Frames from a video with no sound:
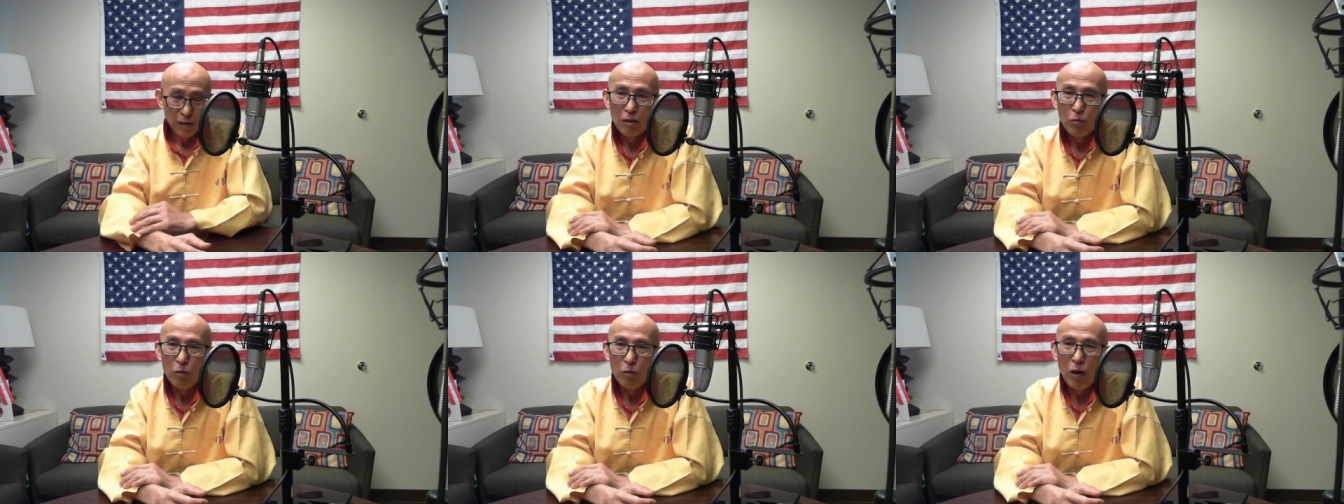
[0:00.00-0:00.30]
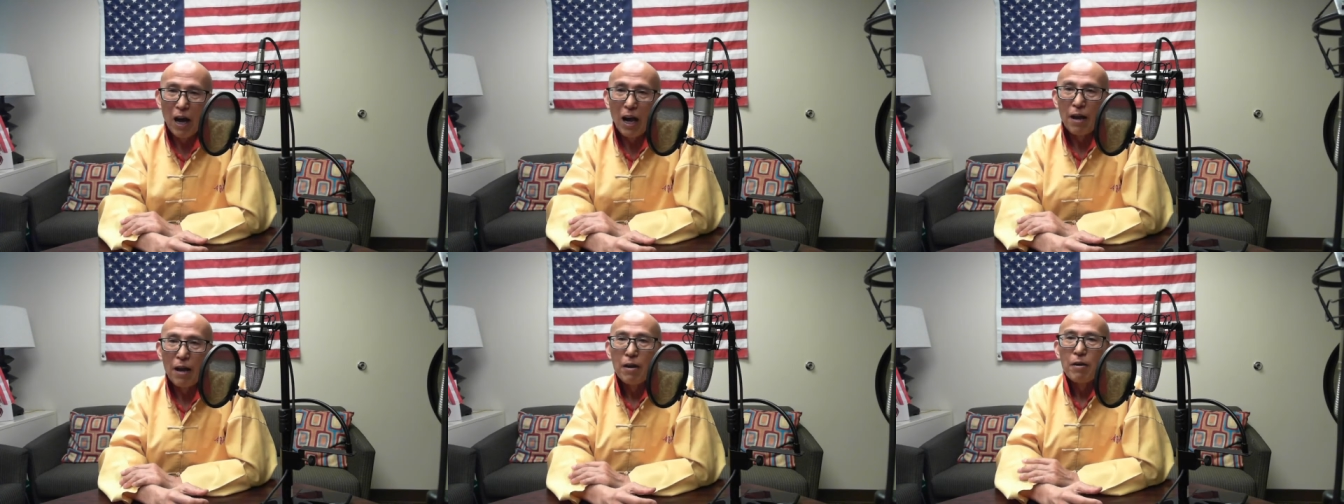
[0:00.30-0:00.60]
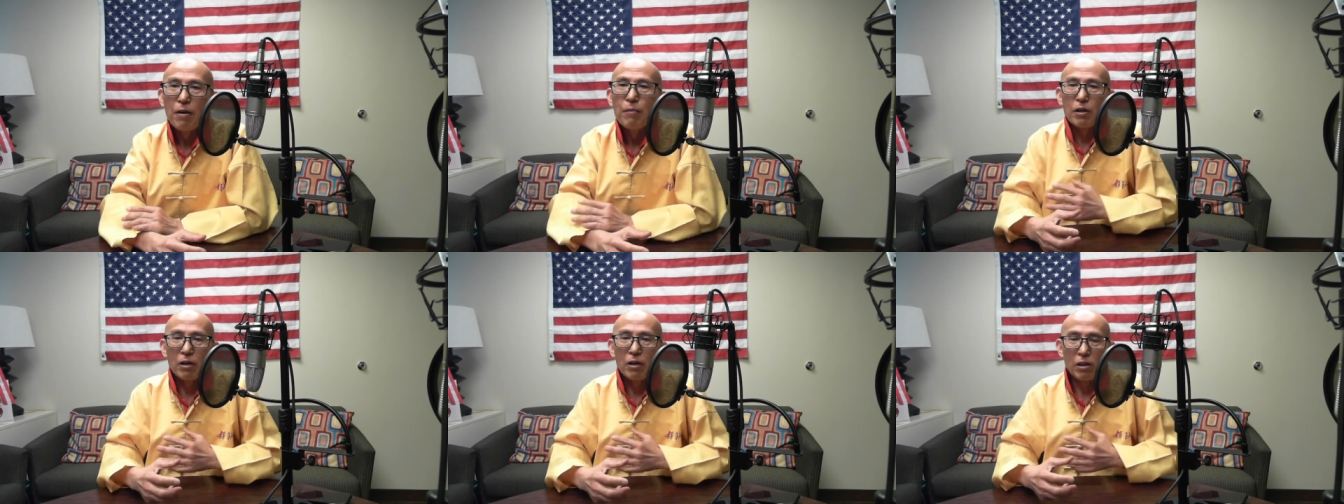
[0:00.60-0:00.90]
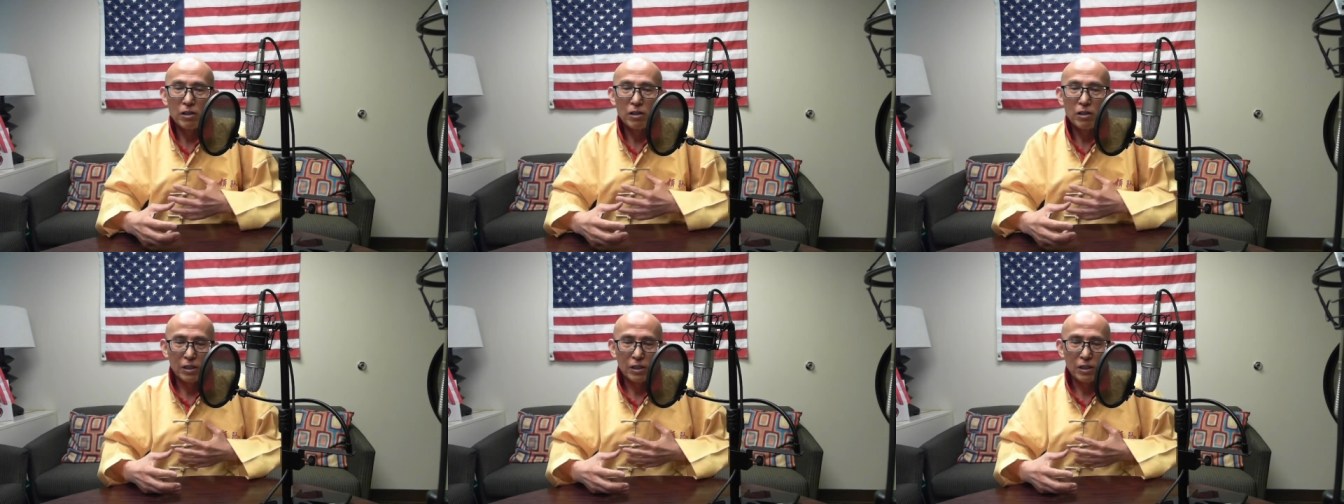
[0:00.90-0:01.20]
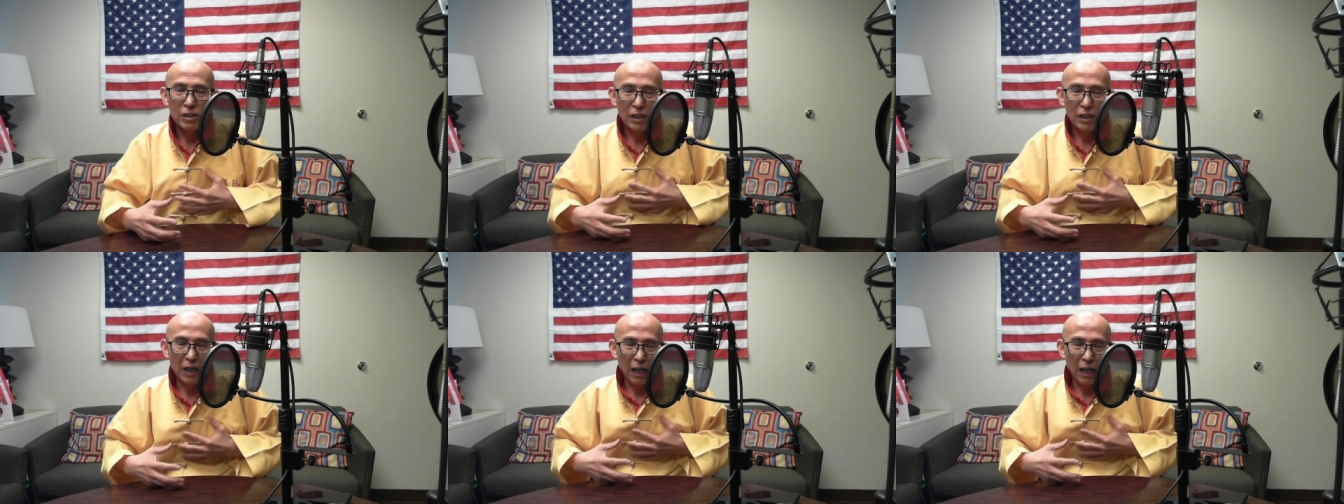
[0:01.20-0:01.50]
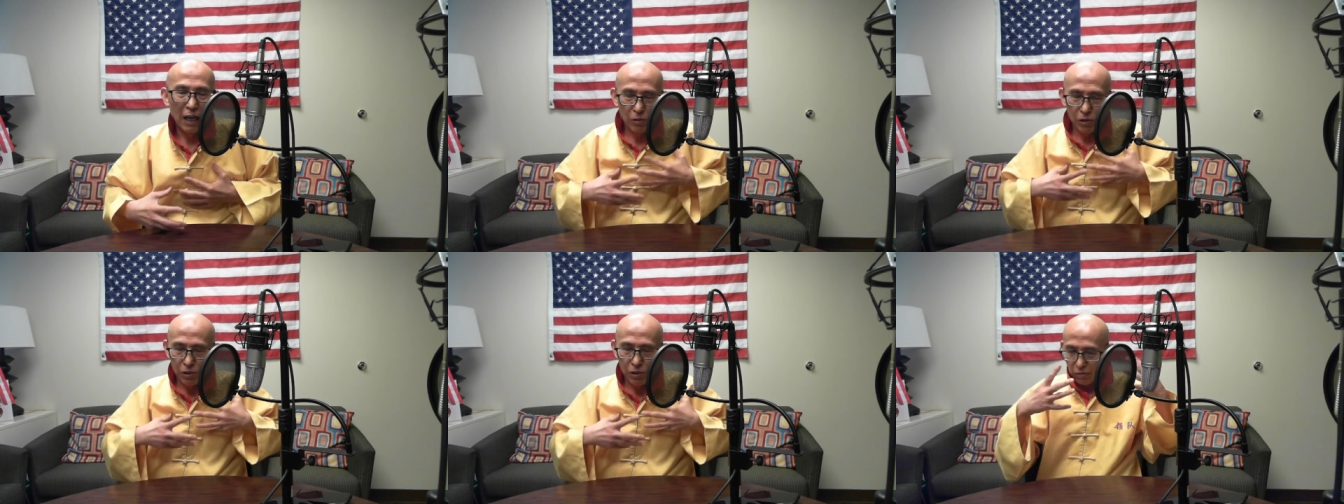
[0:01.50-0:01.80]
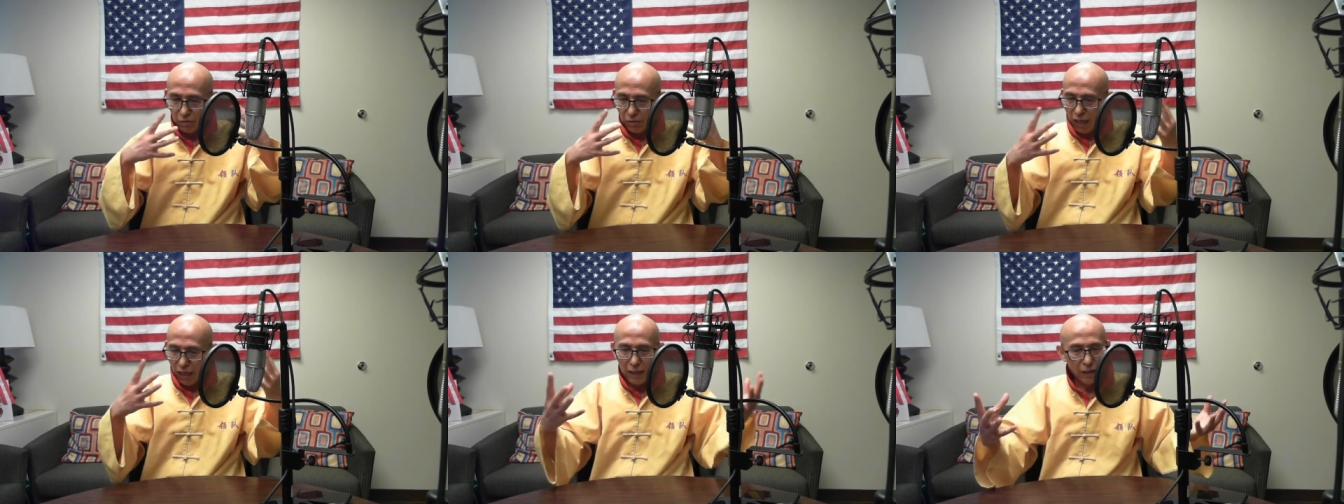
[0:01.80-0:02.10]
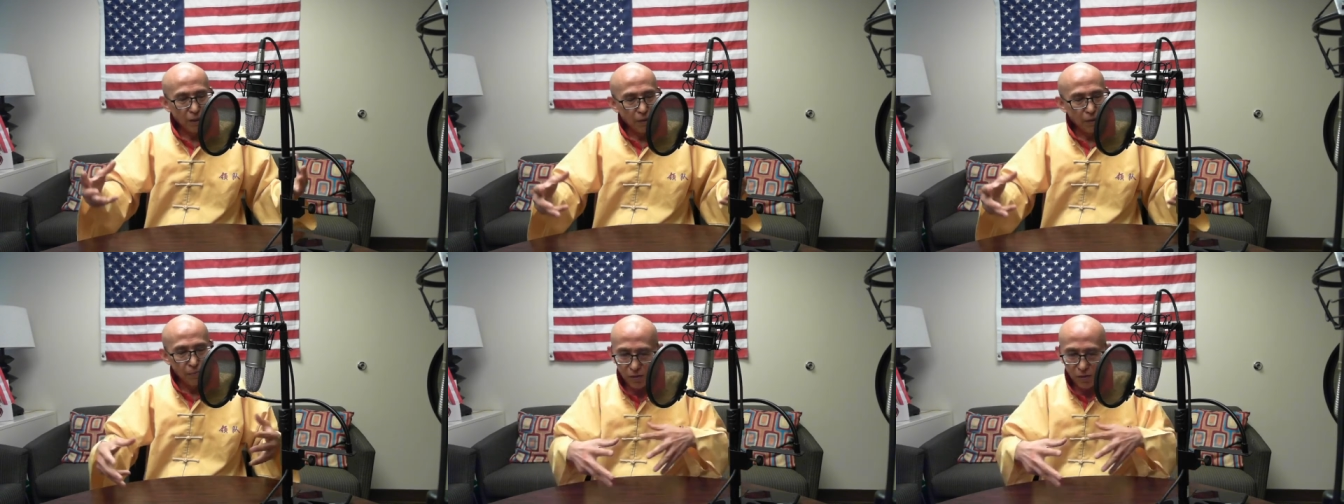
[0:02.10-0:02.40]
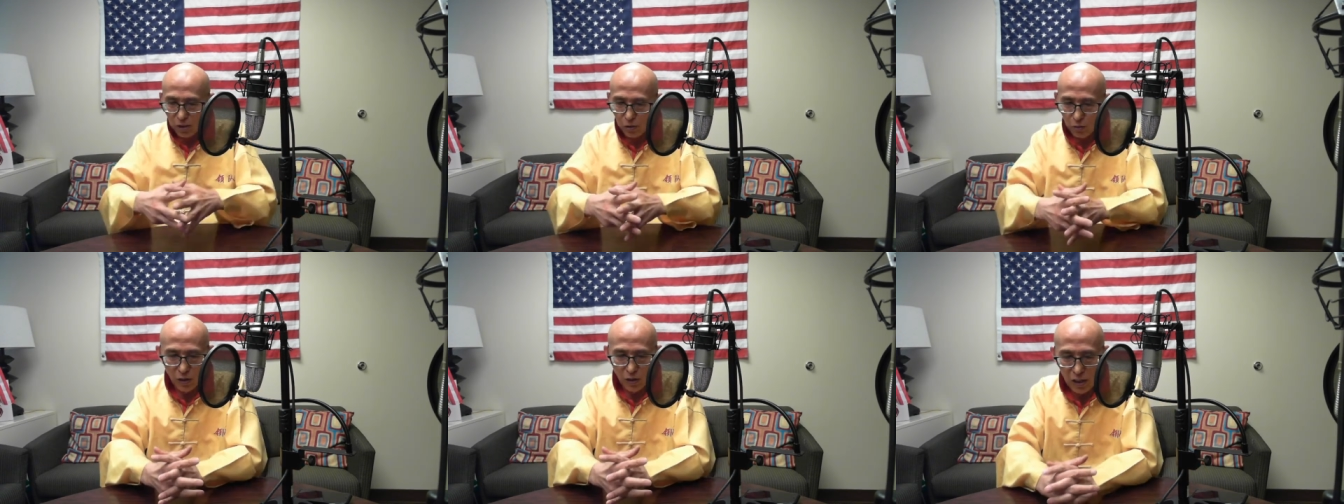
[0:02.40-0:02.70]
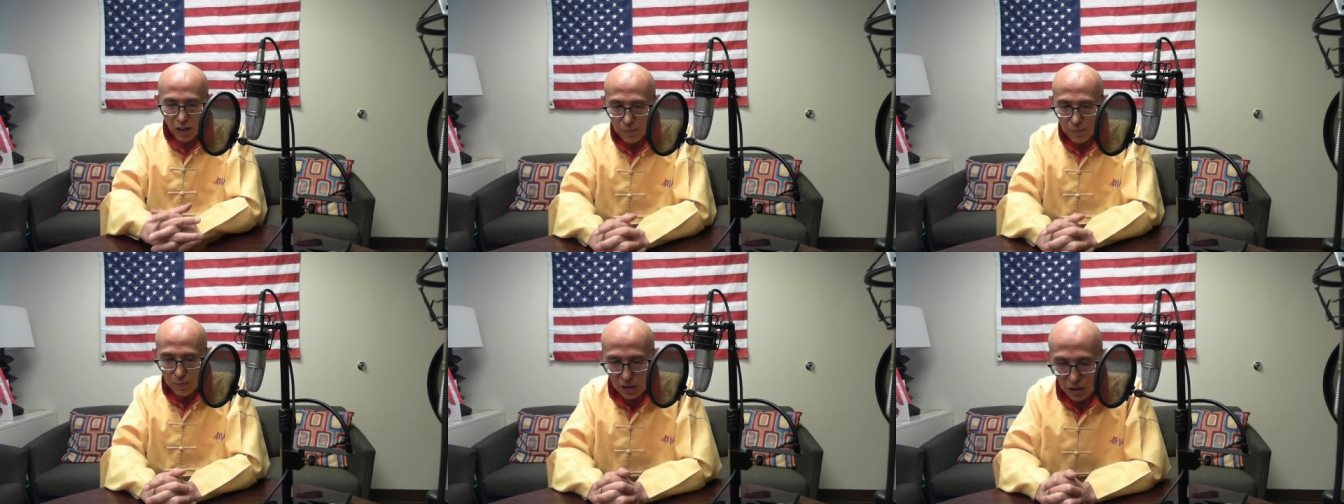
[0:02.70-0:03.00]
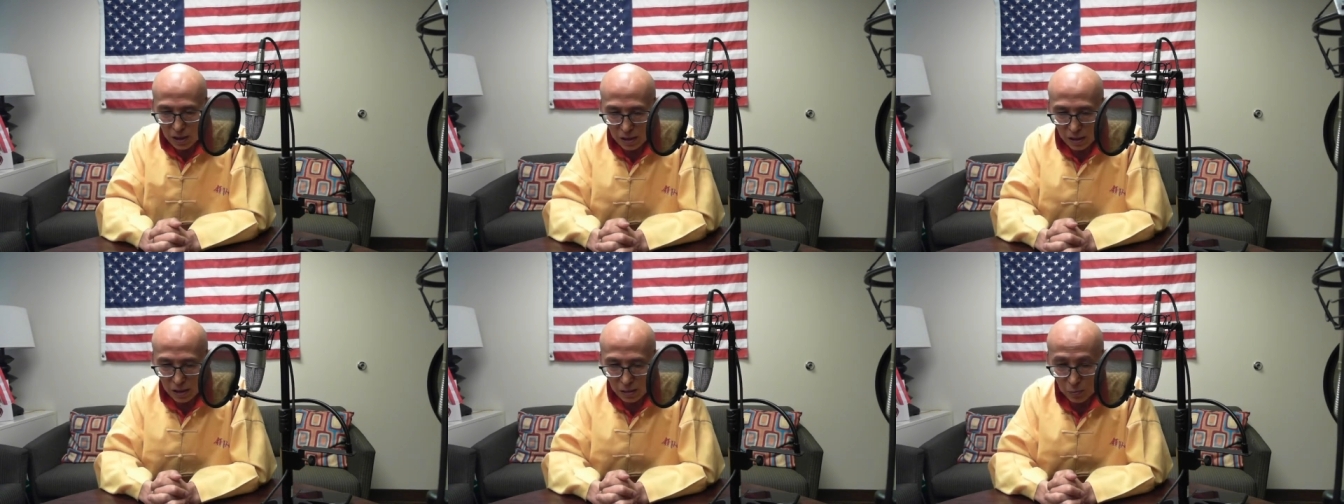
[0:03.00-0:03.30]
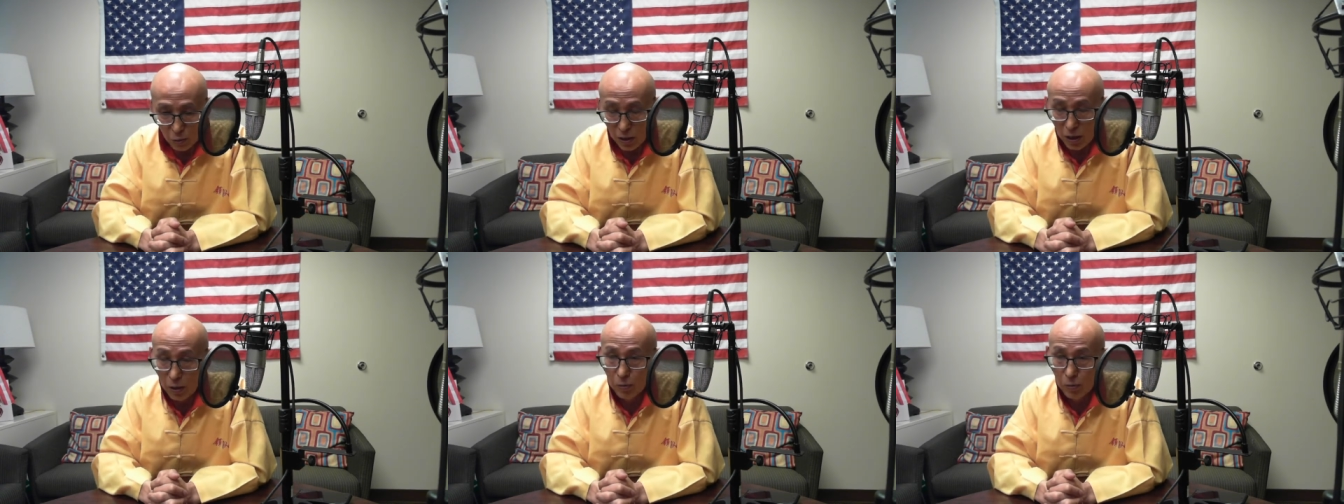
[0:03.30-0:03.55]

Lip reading: Why? Because I had a strong immune system. When I was in